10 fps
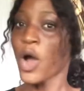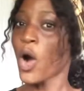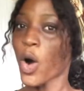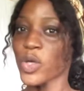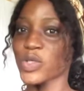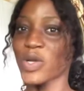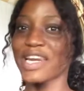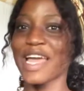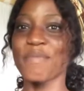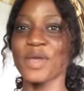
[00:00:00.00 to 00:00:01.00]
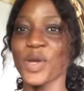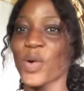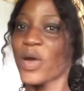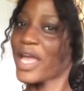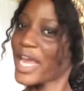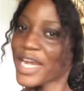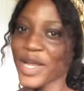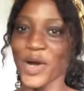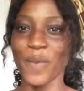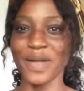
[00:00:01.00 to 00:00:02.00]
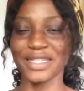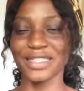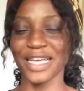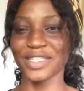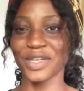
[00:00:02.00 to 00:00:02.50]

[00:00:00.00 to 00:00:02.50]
also let me know in the comment section,